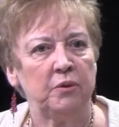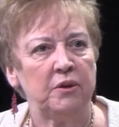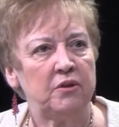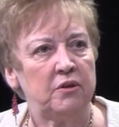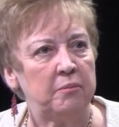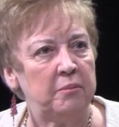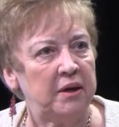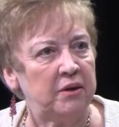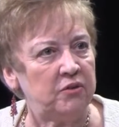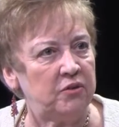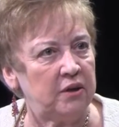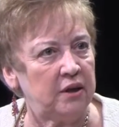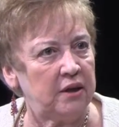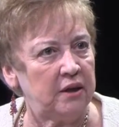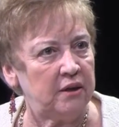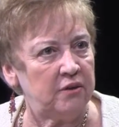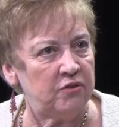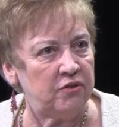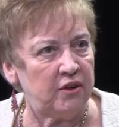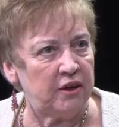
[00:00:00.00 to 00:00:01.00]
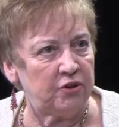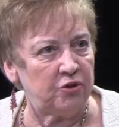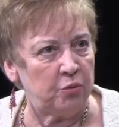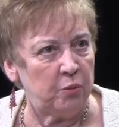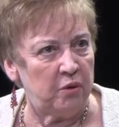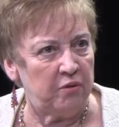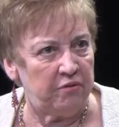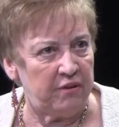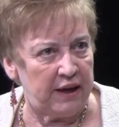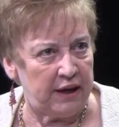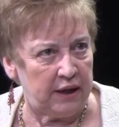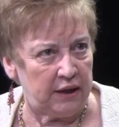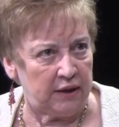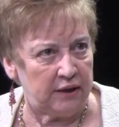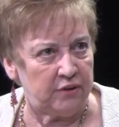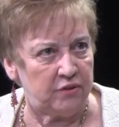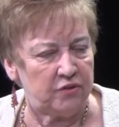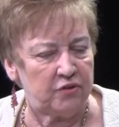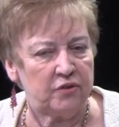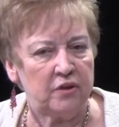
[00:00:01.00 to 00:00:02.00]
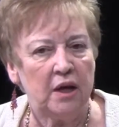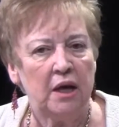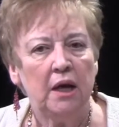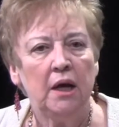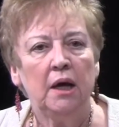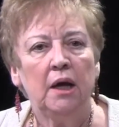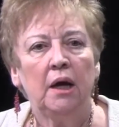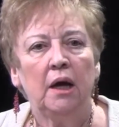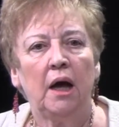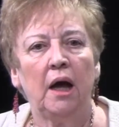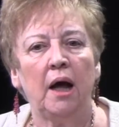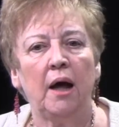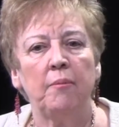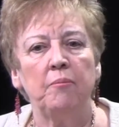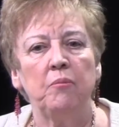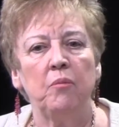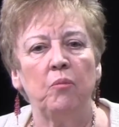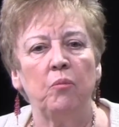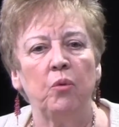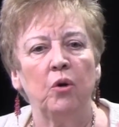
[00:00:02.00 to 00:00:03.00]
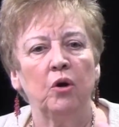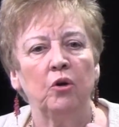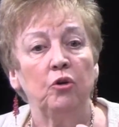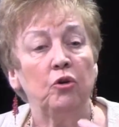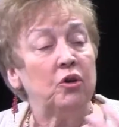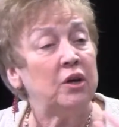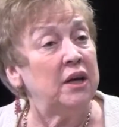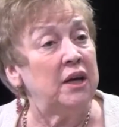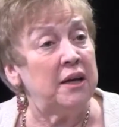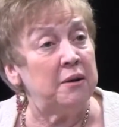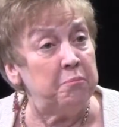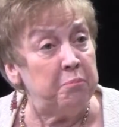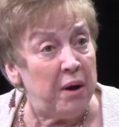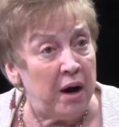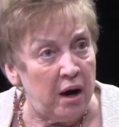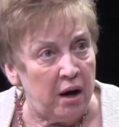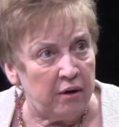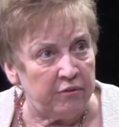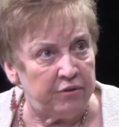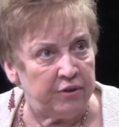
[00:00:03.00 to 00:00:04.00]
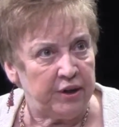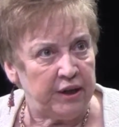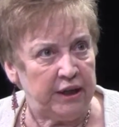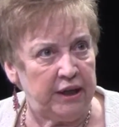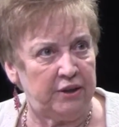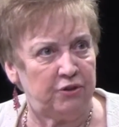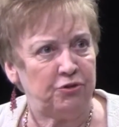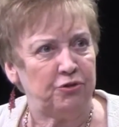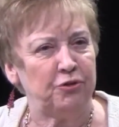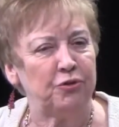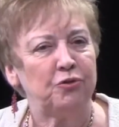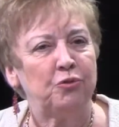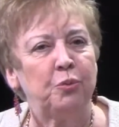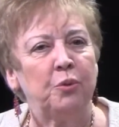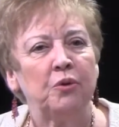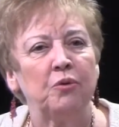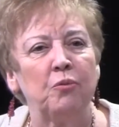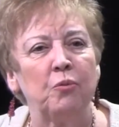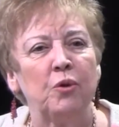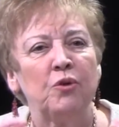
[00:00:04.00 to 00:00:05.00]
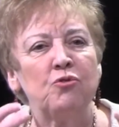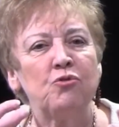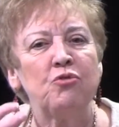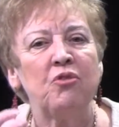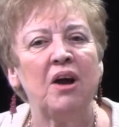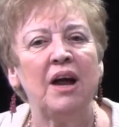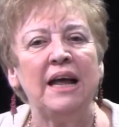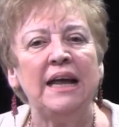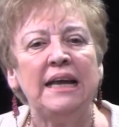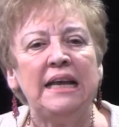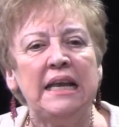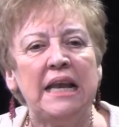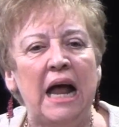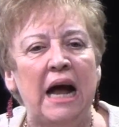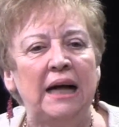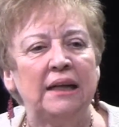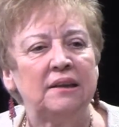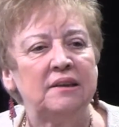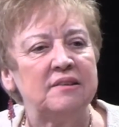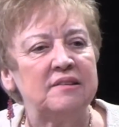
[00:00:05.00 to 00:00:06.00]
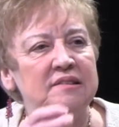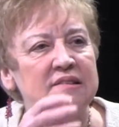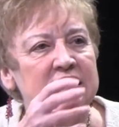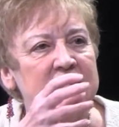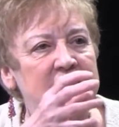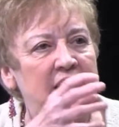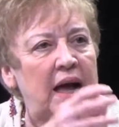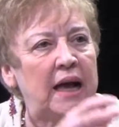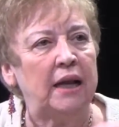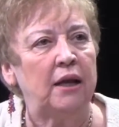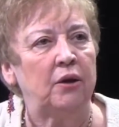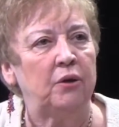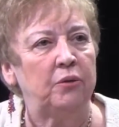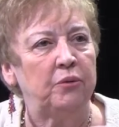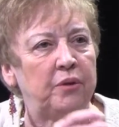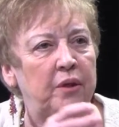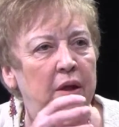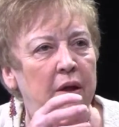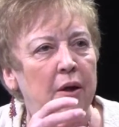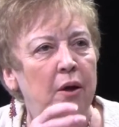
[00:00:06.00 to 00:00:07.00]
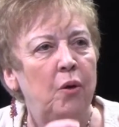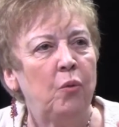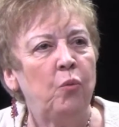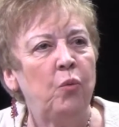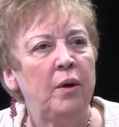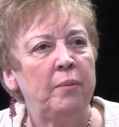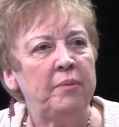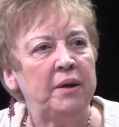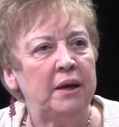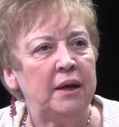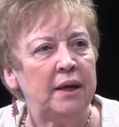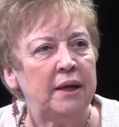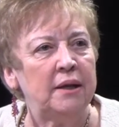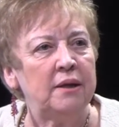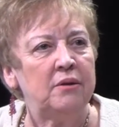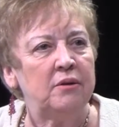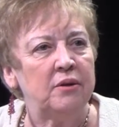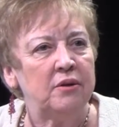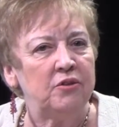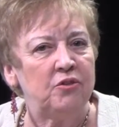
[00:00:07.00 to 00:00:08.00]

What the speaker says: with domestic and sexual violence. We're looking at poverty issues. We're trying not to silo the women into